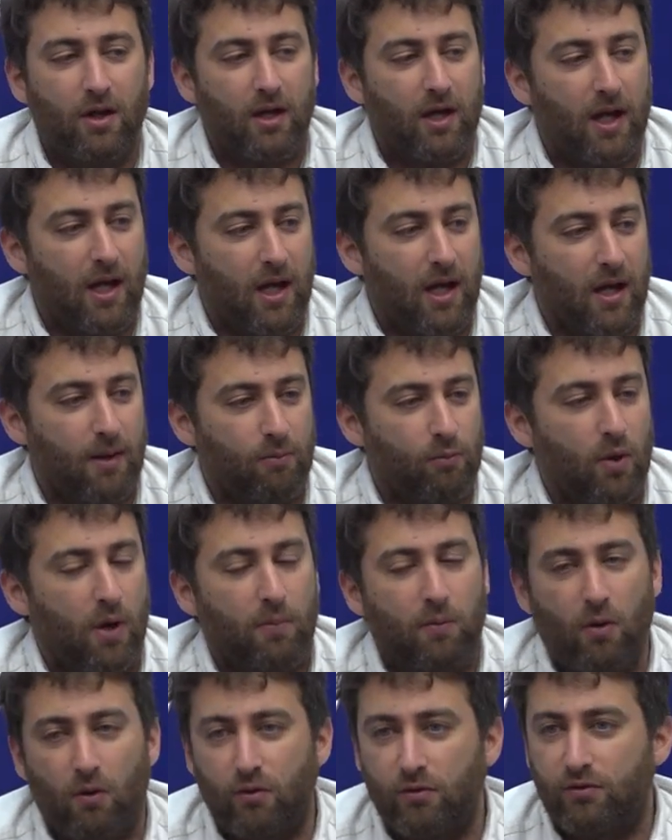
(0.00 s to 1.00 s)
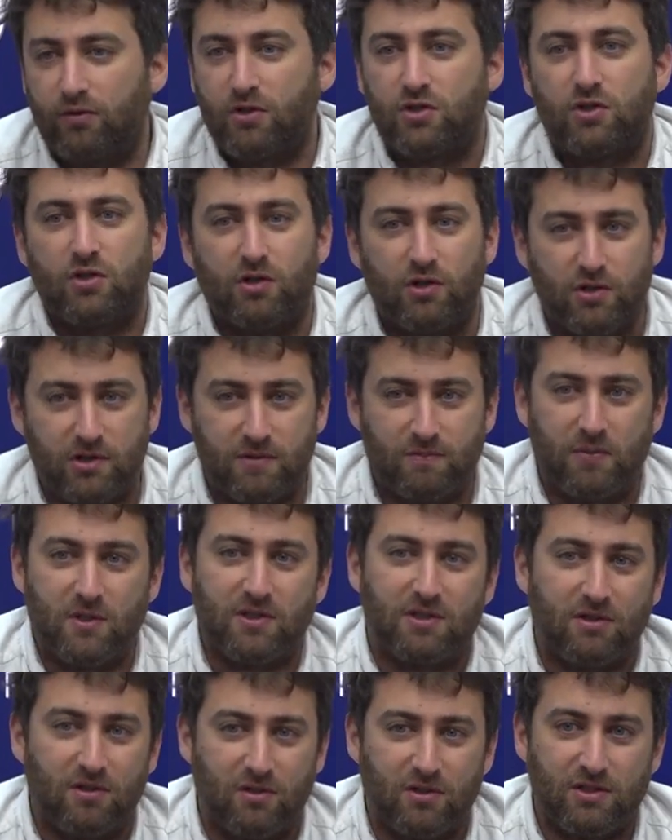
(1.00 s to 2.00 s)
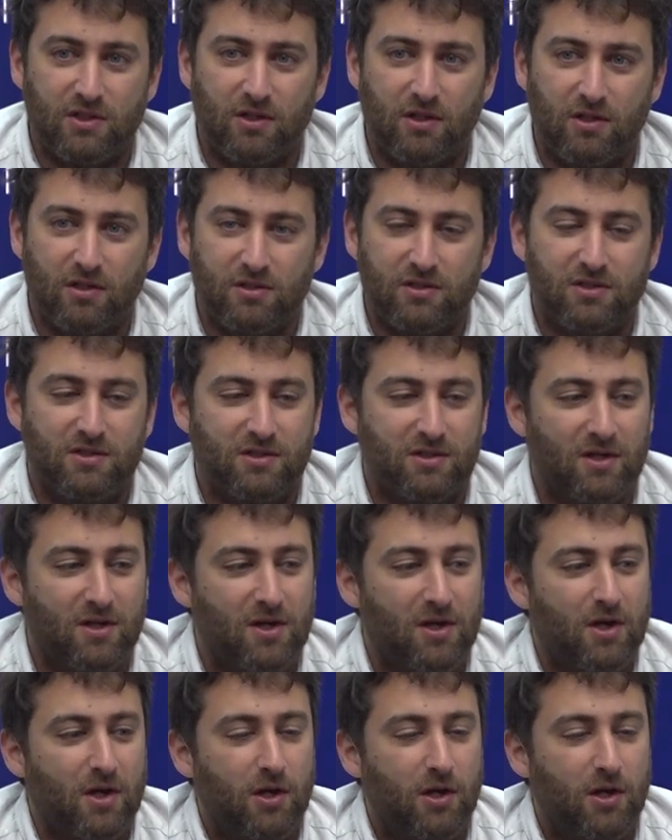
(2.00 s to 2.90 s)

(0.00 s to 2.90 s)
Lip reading: where politicians, businesses